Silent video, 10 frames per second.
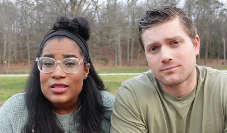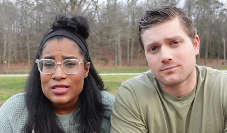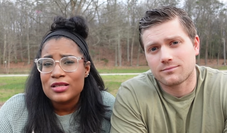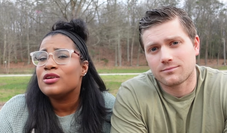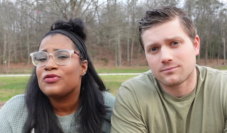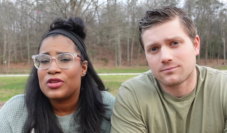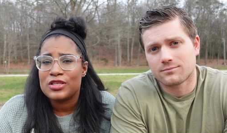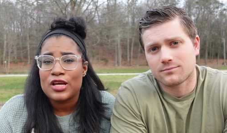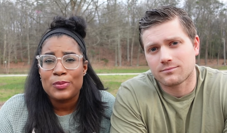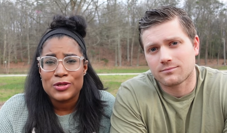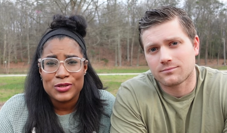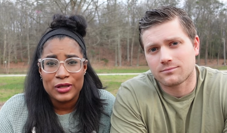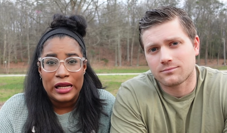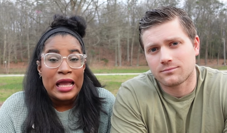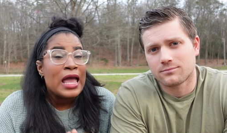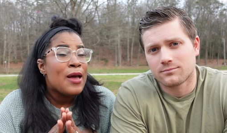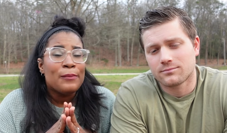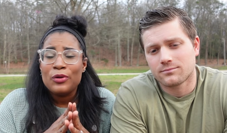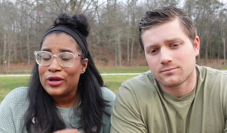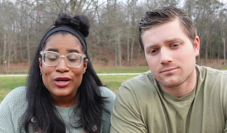Speaker 1: considered for this opportunity,
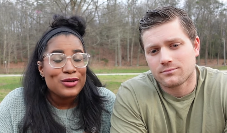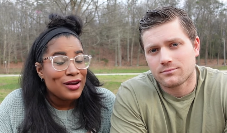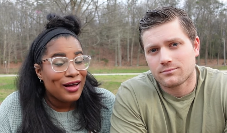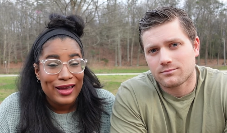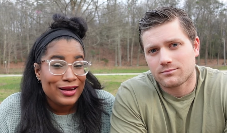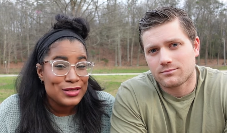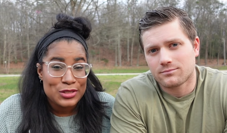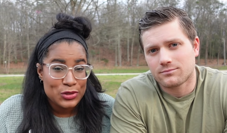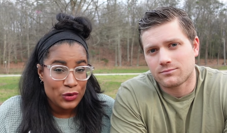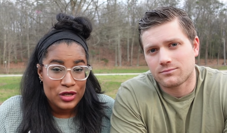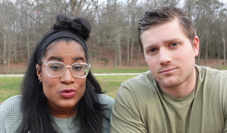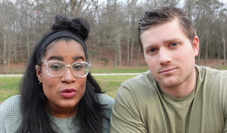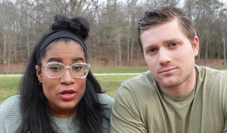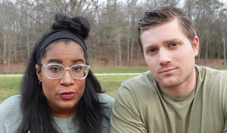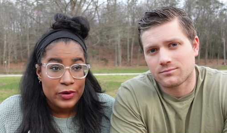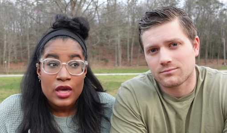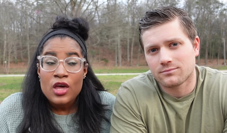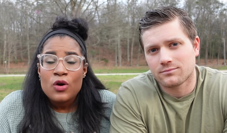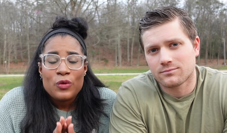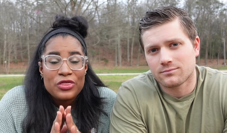but we could not head into 2023
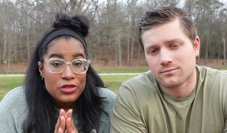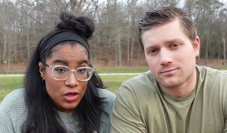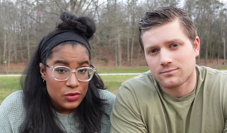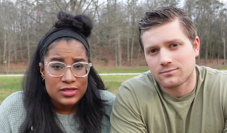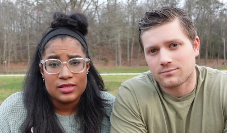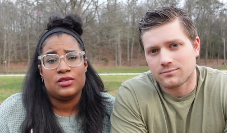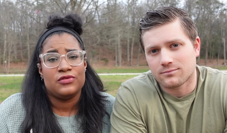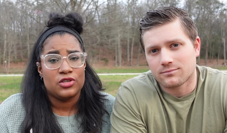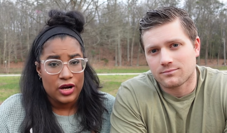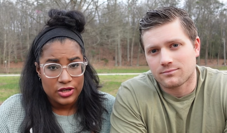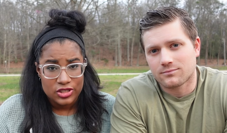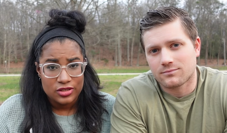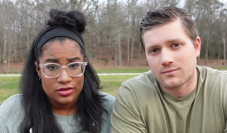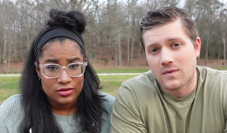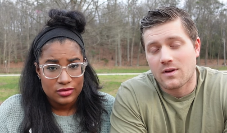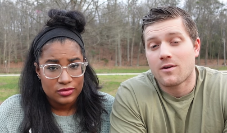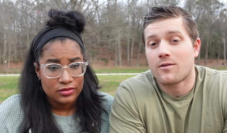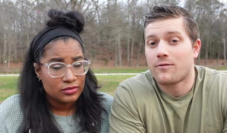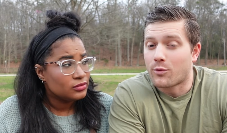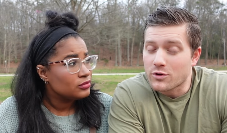with no sense of direction.
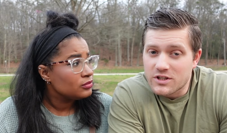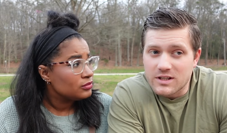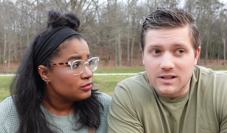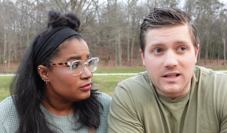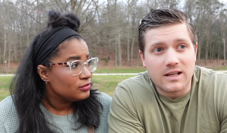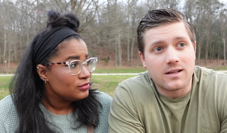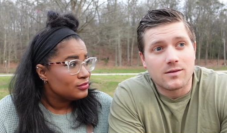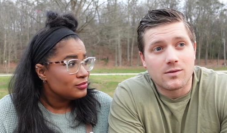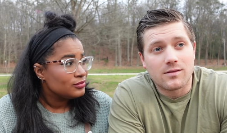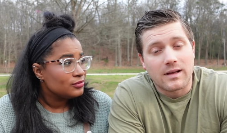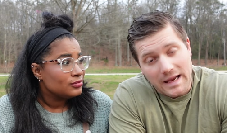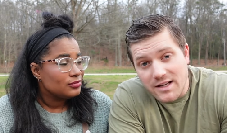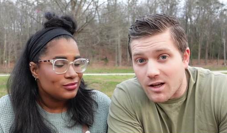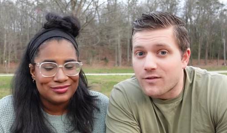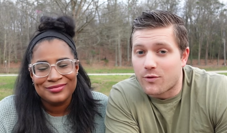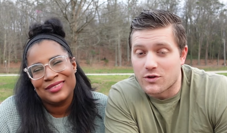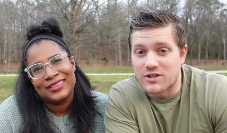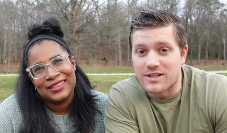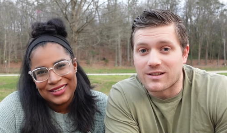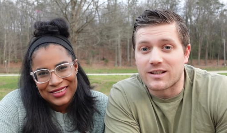
Speaker 2: Fortunately, and
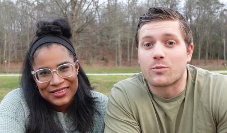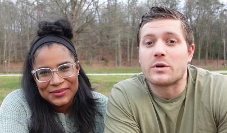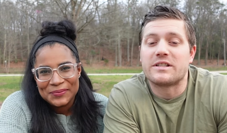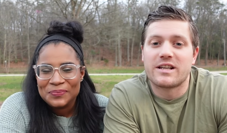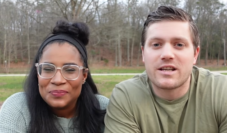unfortunately, we did